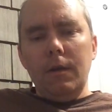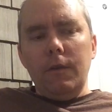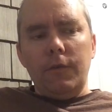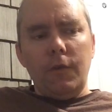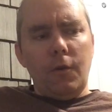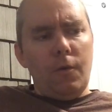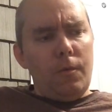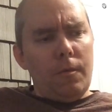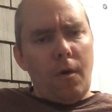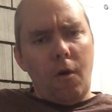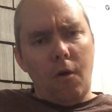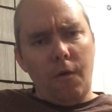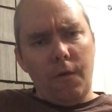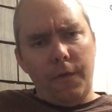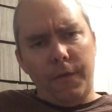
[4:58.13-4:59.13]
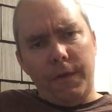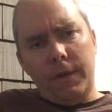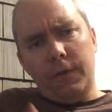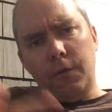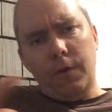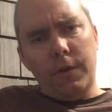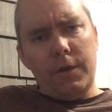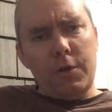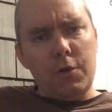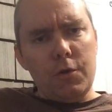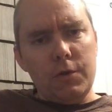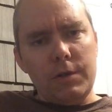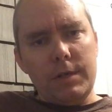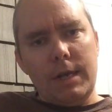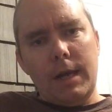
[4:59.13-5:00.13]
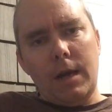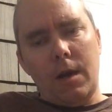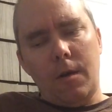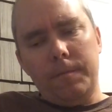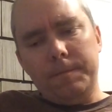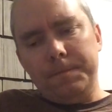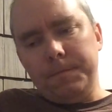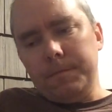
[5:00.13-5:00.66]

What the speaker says: So all the things that are in the news now